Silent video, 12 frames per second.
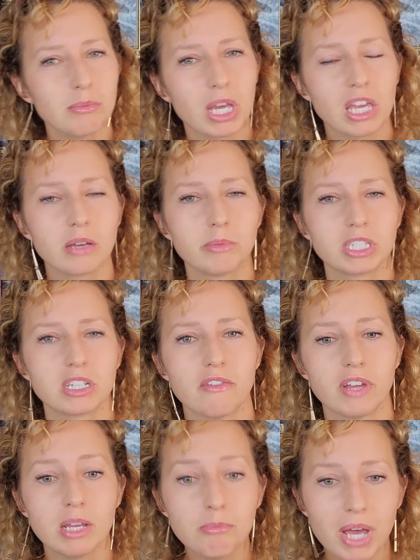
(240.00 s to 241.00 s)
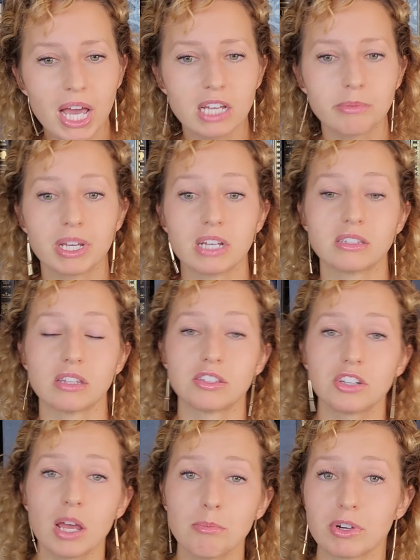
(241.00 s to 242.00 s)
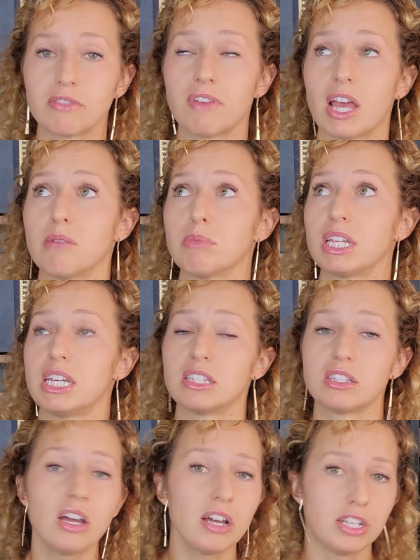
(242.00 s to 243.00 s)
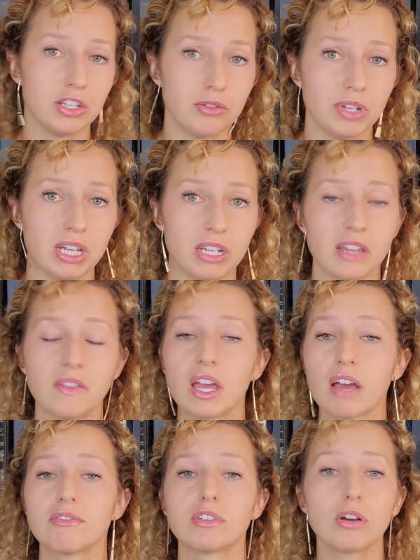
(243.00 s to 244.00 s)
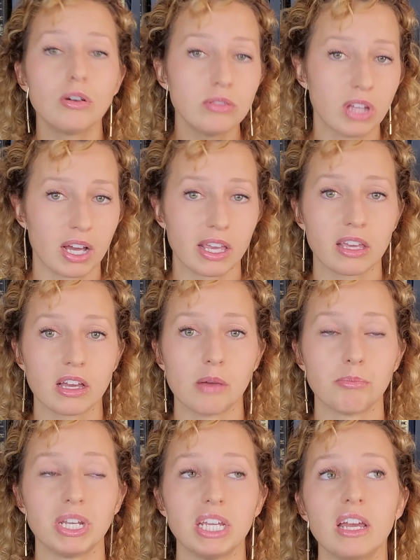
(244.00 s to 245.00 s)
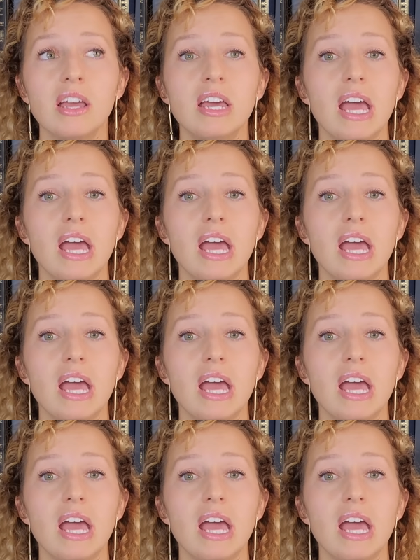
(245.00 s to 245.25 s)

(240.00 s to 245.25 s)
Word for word: making much of an impact because the Stamper family is non-union and they have their own logging company,